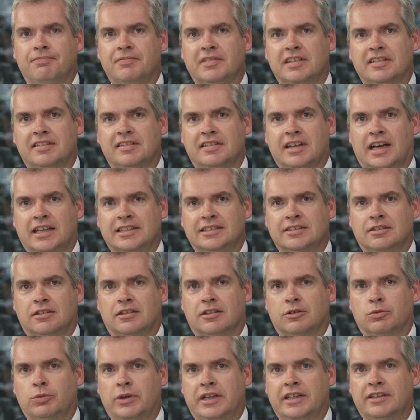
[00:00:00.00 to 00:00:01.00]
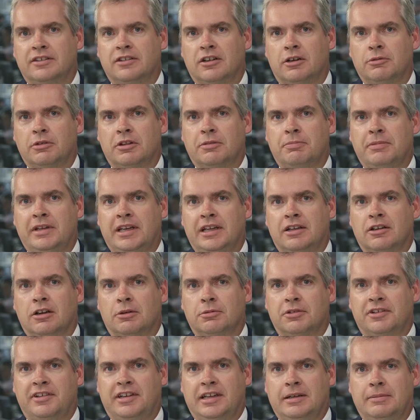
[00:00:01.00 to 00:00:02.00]
started on a weak note, with many
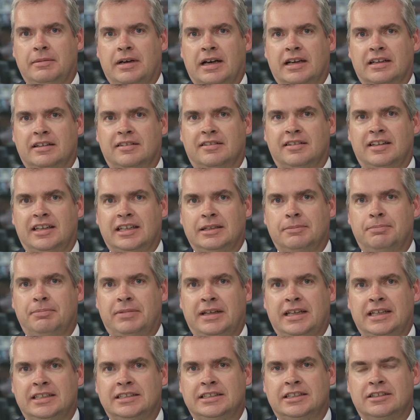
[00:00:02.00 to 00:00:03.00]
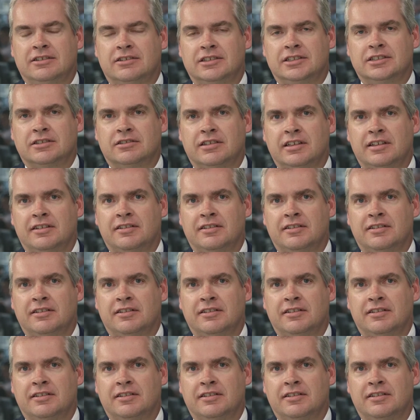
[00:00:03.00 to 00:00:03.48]
global share markets hitting bear territory.